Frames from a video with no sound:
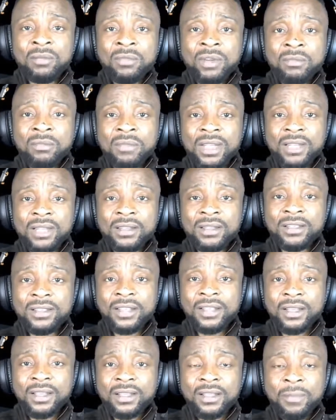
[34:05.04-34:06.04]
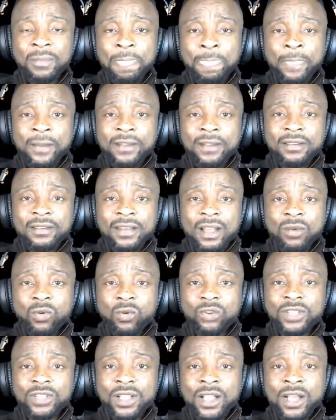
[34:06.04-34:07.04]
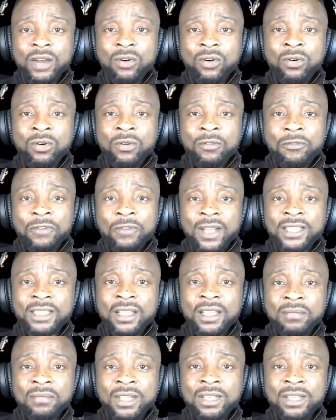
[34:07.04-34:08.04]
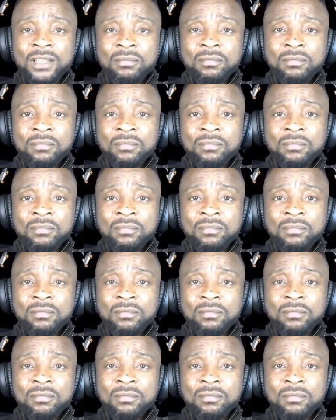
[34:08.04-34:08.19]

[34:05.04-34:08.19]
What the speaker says: minister. That was how Fayemi